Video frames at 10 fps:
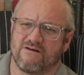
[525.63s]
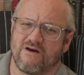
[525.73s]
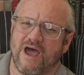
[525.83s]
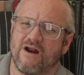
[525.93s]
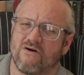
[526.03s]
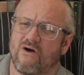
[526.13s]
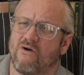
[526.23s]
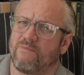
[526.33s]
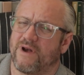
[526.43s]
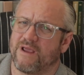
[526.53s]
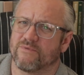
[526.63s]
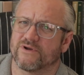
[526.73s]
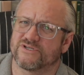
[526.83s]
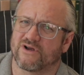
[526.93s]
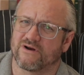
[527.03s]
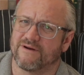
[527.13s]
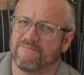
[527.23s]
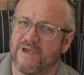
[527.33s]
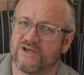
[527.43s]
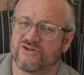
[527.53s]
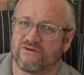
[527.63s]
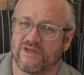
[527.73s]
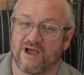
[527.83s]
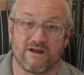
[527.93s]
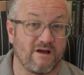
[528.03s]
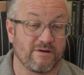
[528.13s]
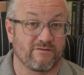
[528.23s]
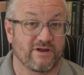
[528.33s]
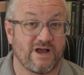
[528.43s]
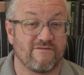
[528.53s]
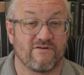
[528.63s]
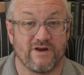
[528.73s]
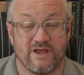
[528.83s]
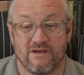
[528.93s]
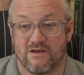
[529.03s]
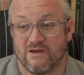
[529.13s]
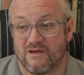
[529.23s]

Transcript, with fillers: let alone been able to start to measure the economic recovery.